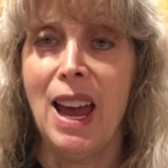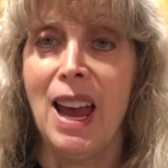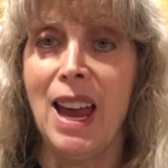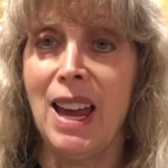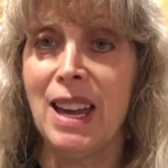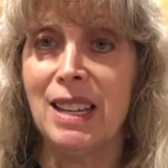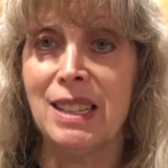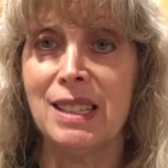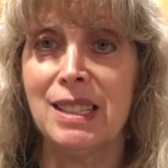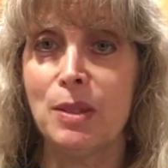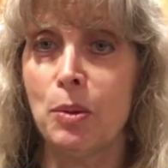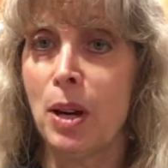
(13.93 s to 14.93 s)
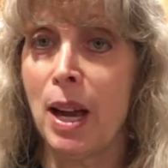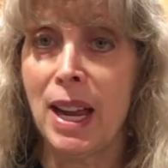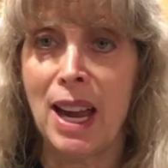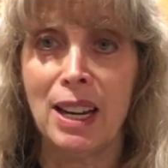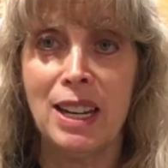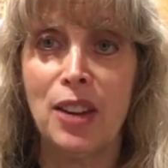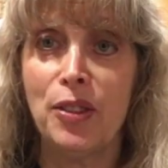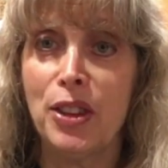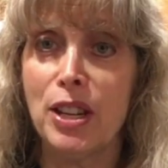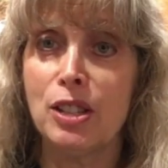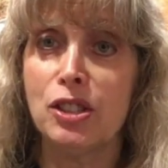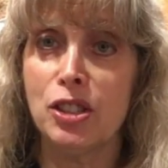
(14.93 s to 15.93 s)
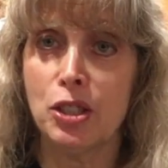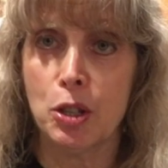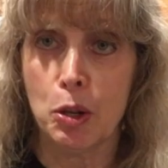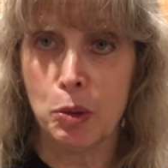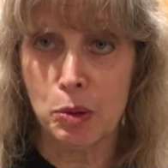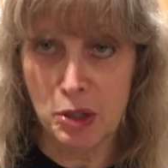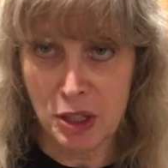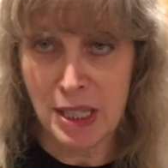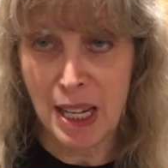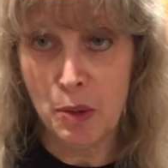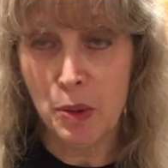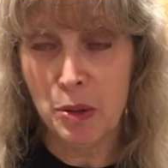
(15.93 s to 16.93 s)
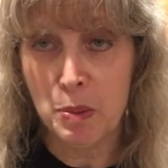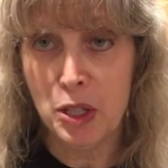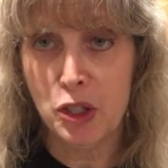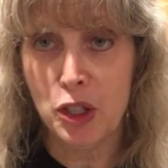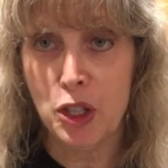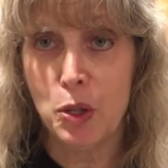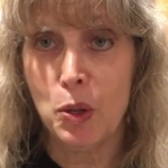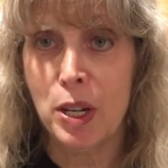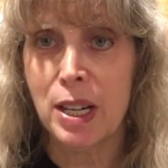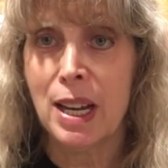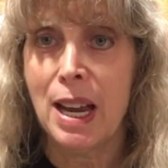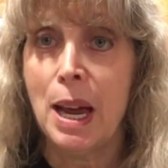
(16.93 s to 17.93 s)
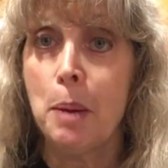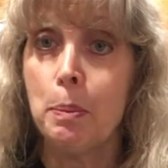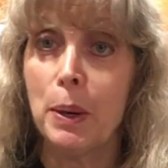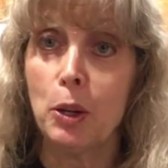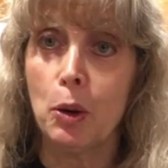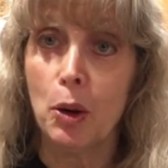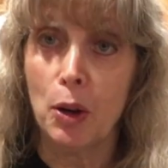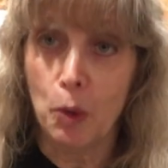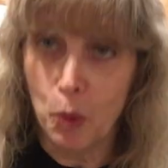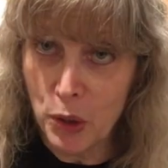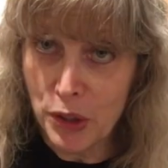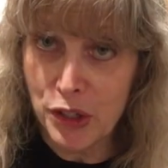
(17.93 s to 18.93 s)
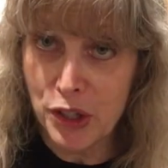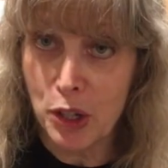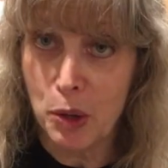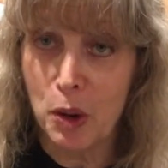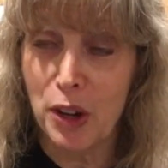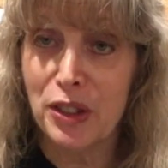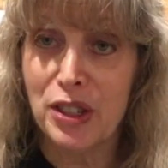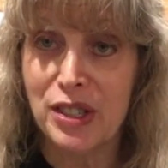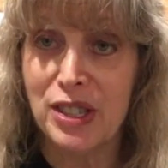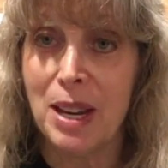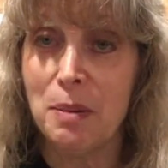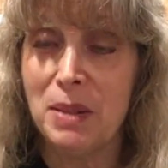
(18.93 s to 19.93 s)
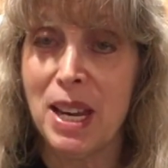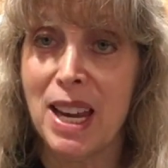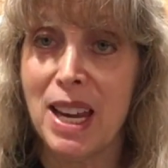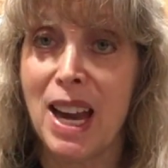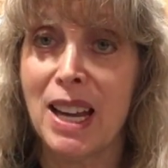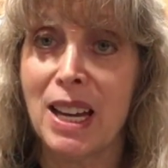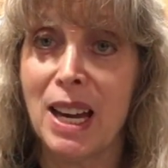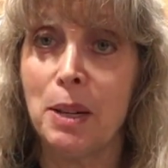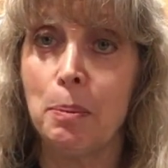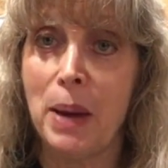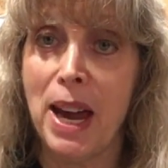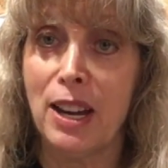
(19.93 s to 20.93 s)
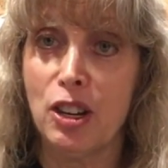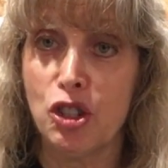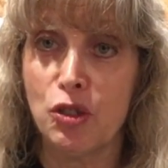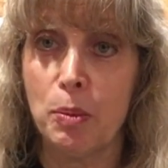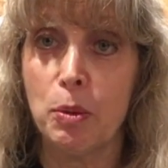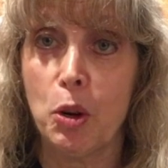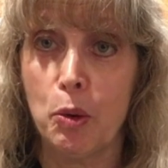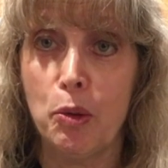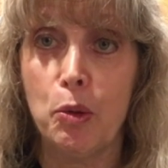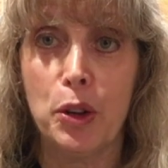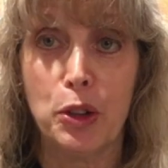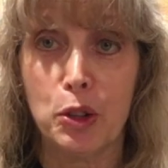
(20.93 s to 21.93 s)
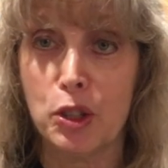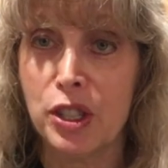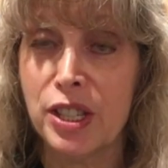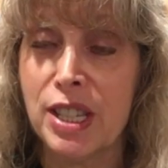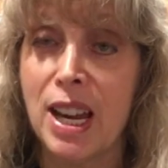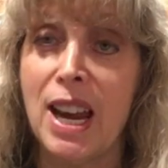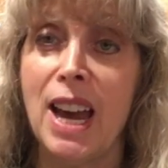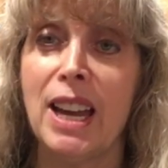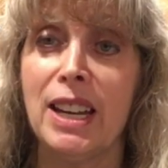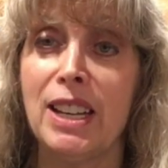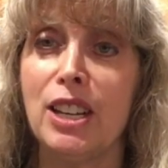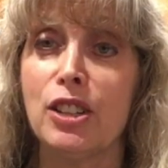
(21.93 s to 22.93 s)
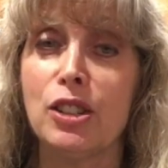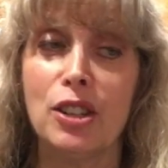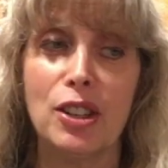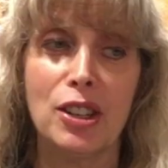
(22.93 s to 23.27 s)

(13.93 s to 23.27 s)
And I had to get things to go to take with me to New York. But also on the same day, I got a package from Go Forth Goods and it is